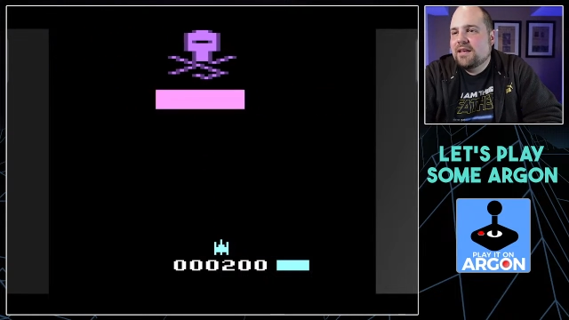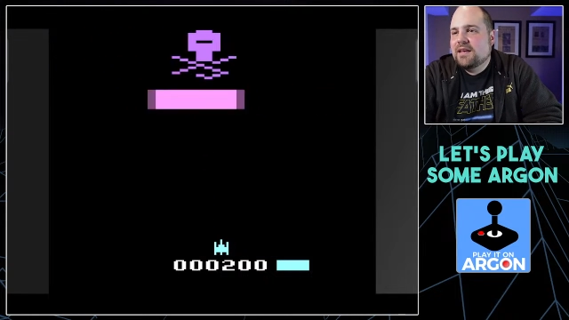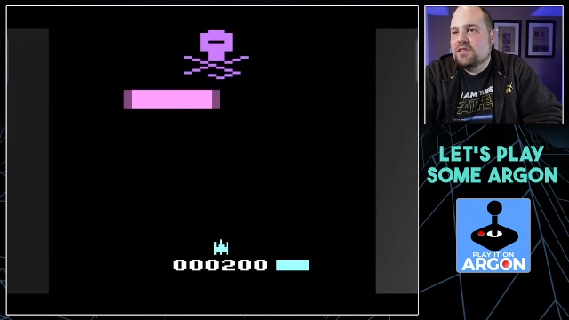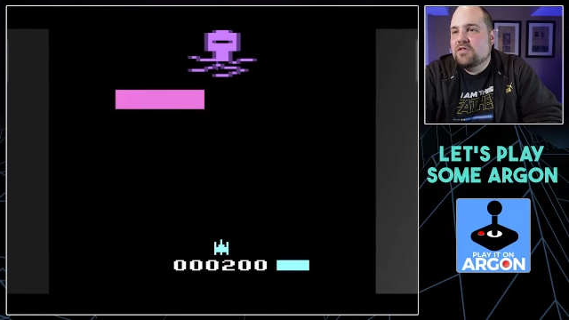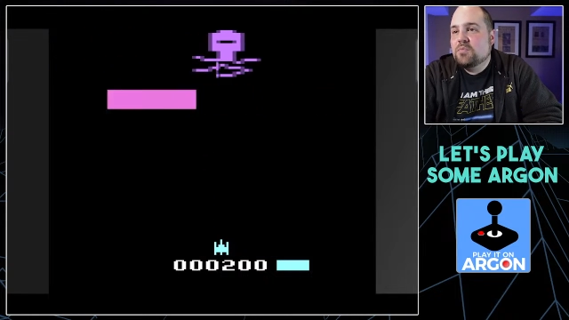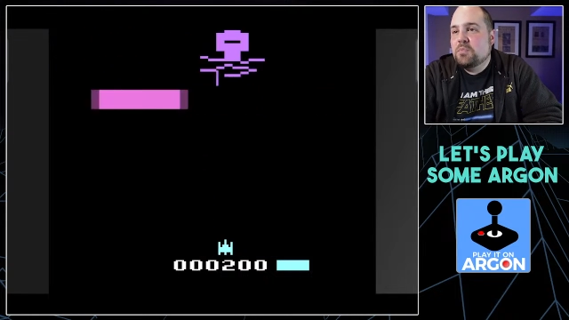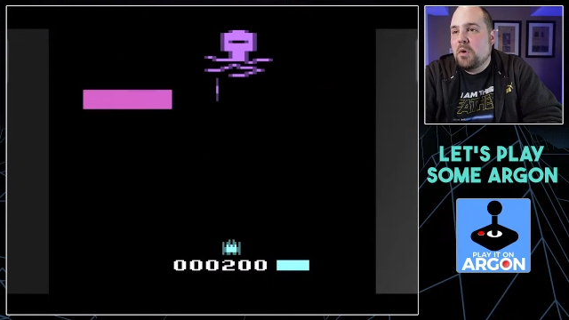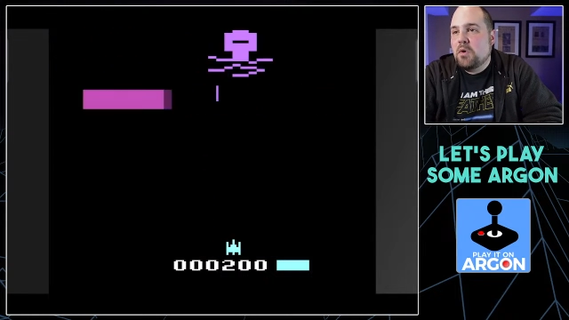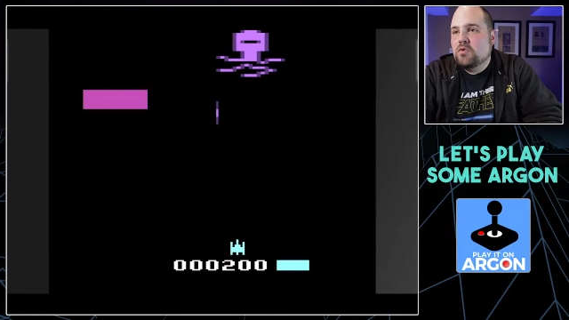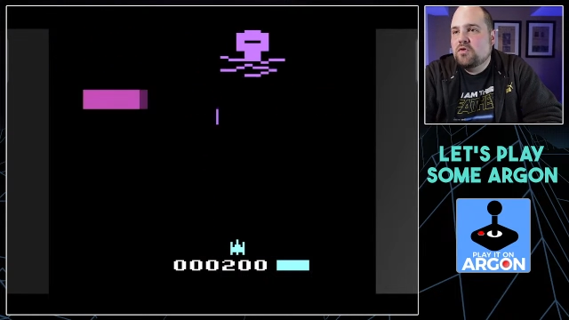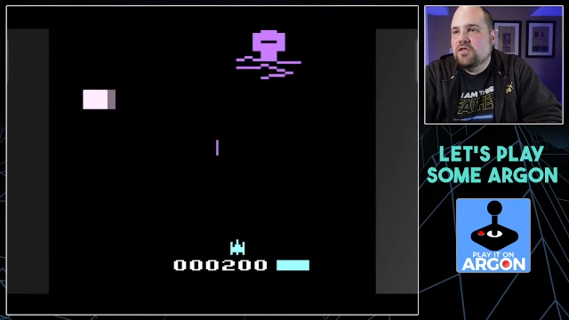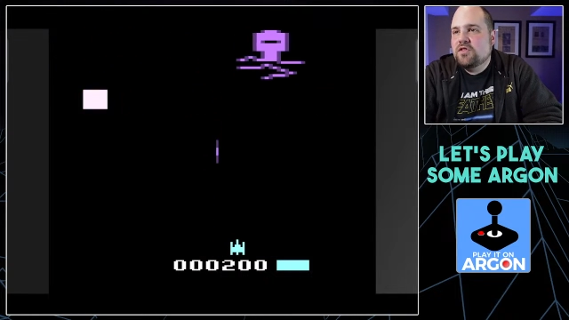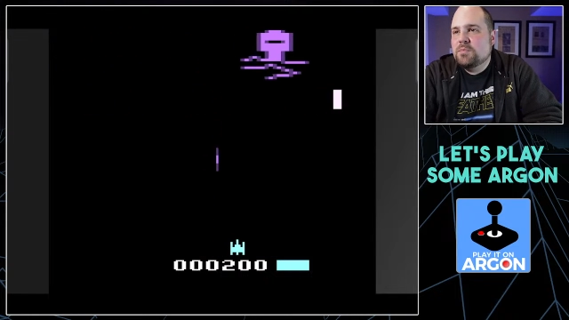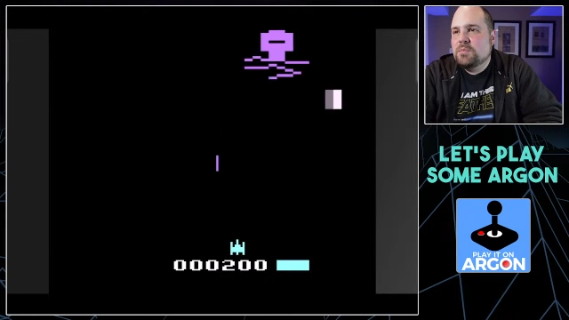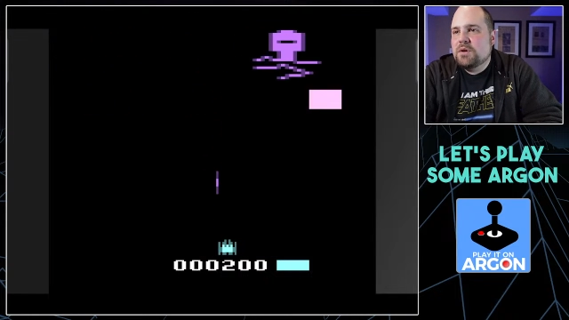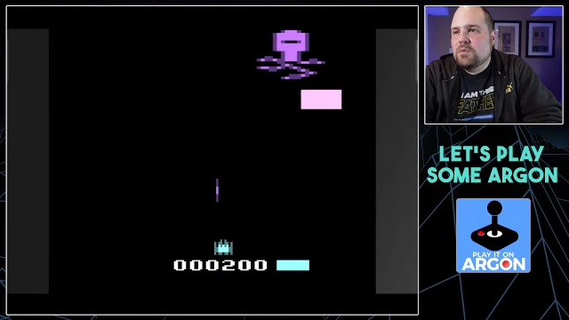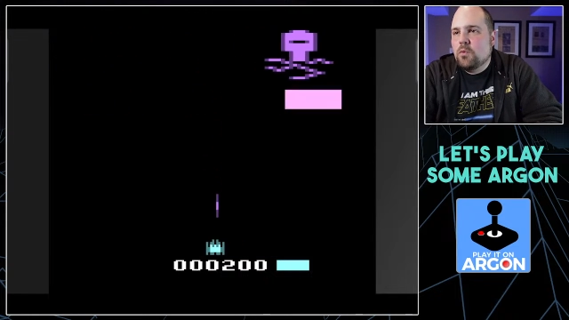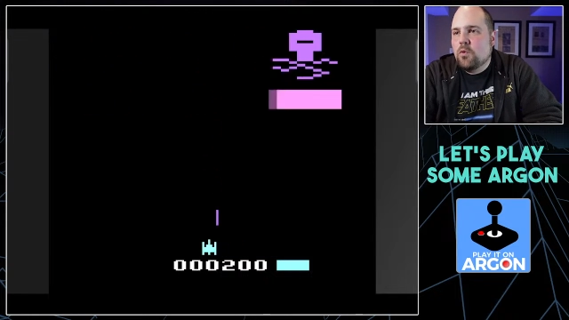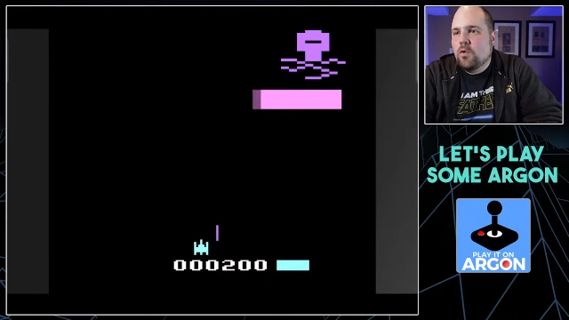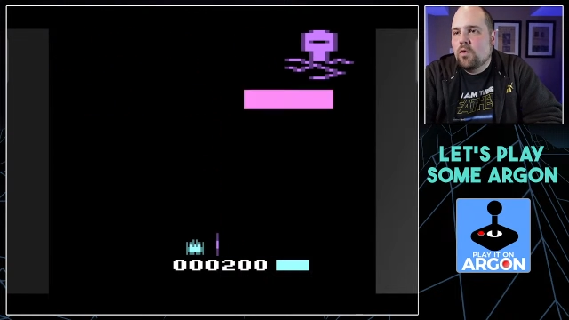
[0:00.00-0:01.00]
it's supposed
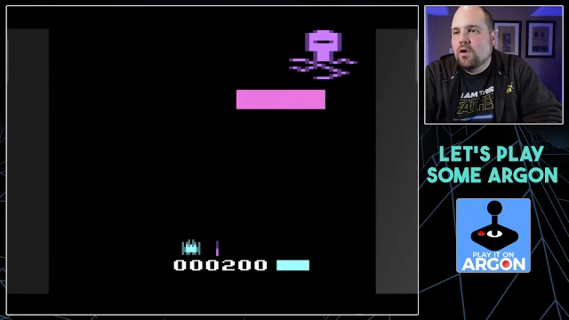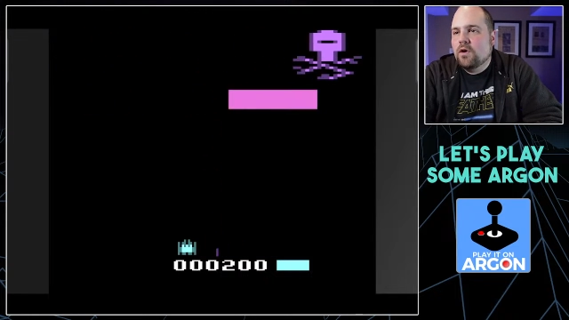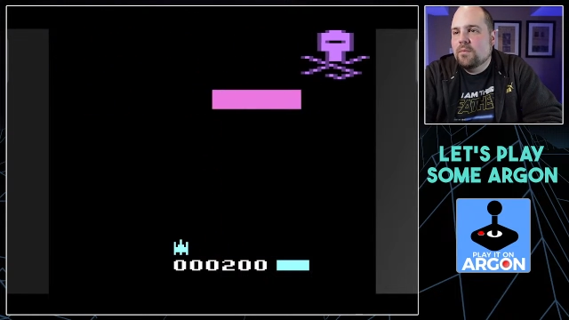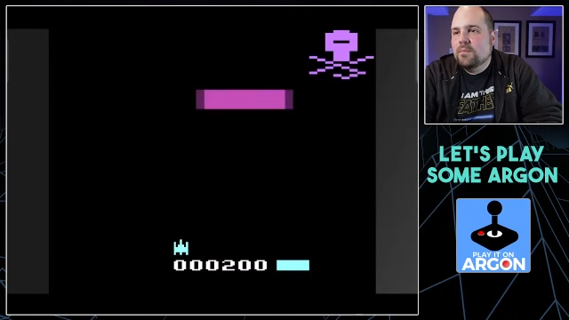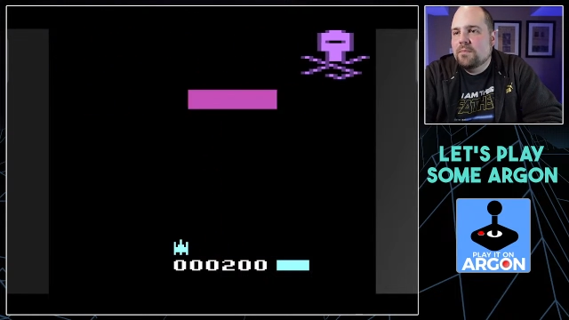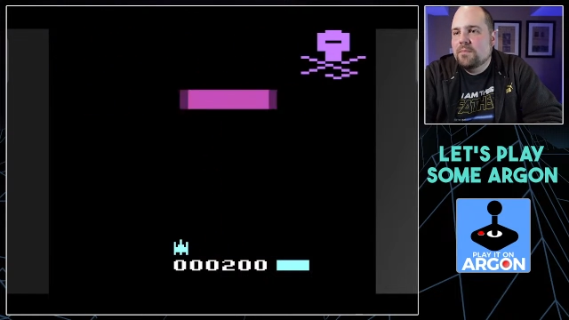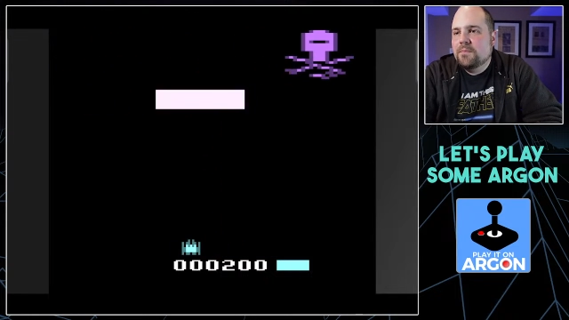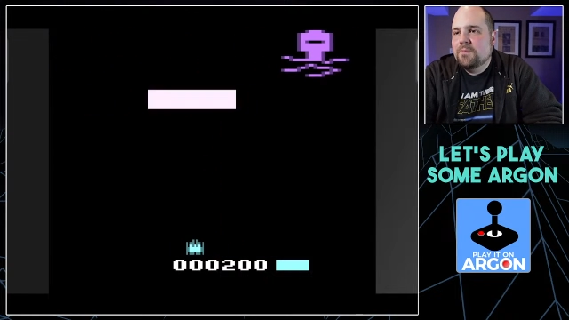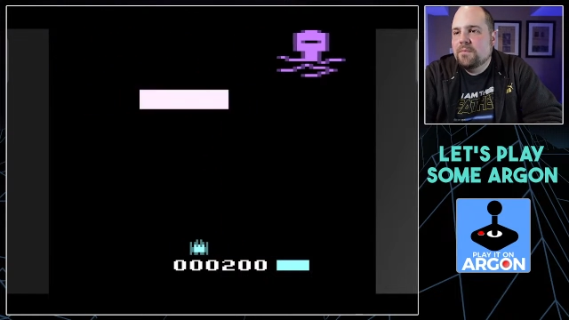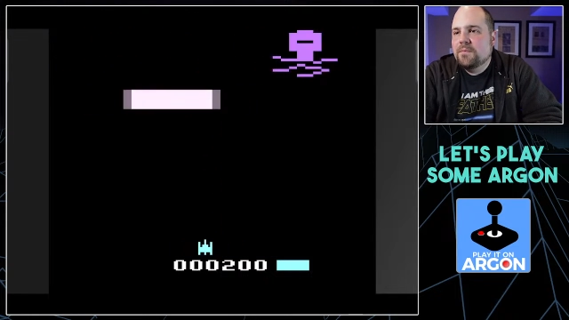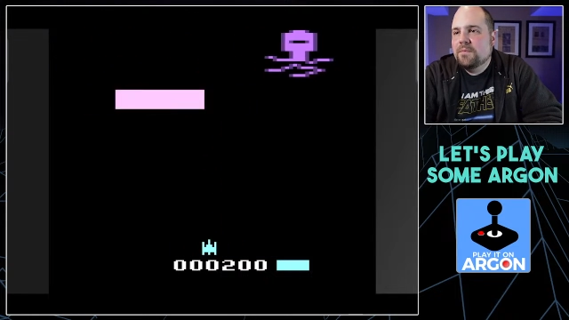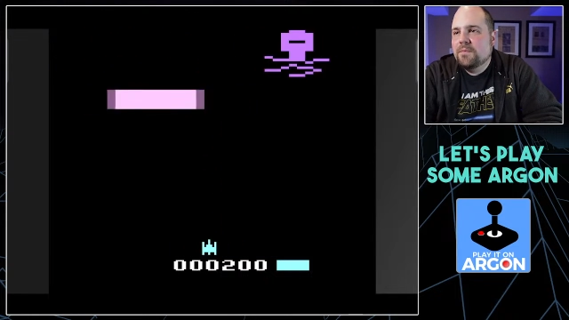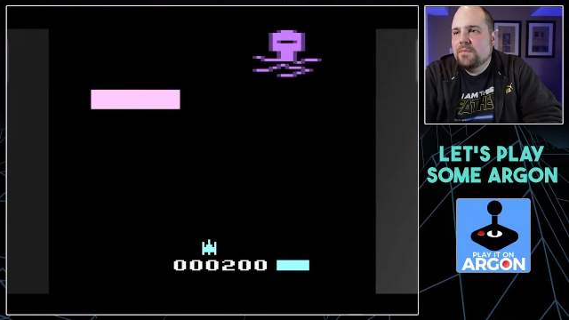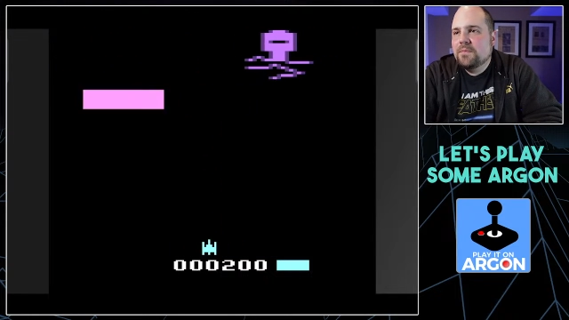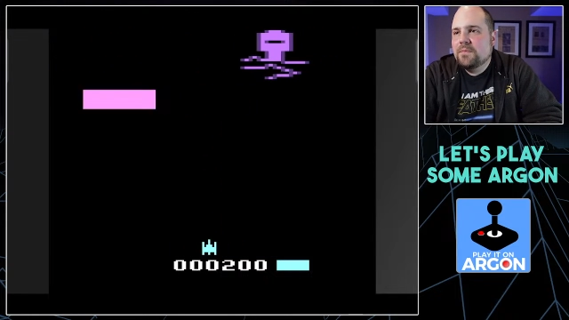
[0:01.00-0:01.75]
to be warm